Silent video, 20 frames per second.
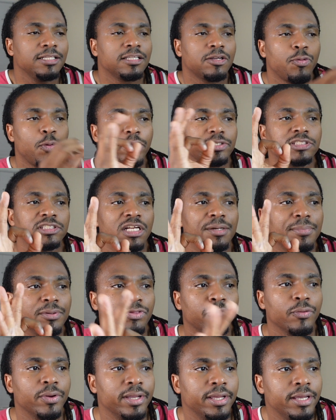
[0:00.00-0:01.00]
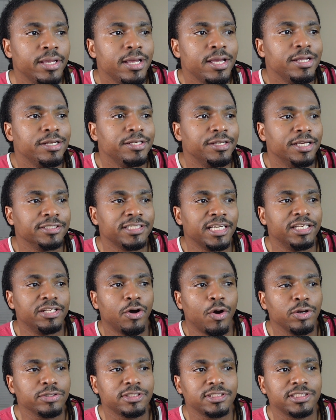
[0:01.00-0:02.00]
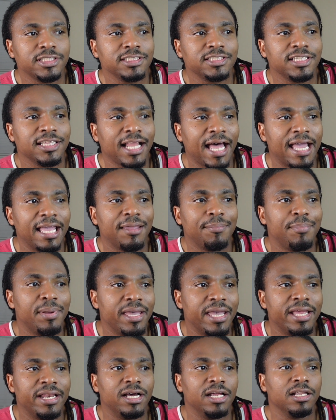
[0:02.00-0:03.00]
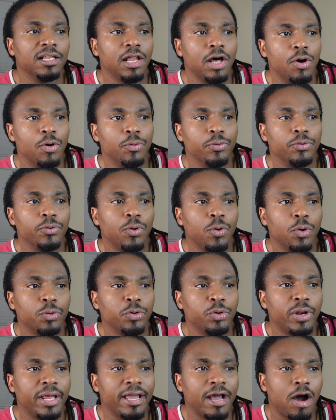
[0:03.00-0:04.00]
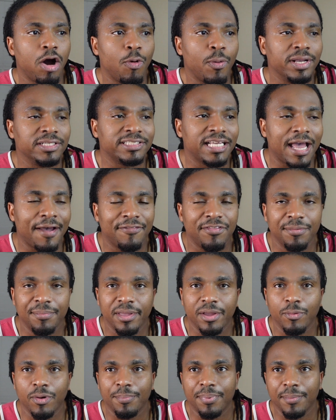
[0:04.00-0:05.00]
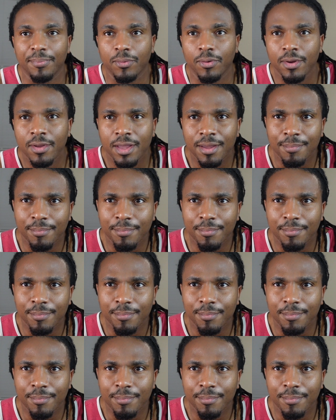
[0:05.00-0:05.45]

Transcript: Question number three, does a narcissist like being alone or do they always have to be with people?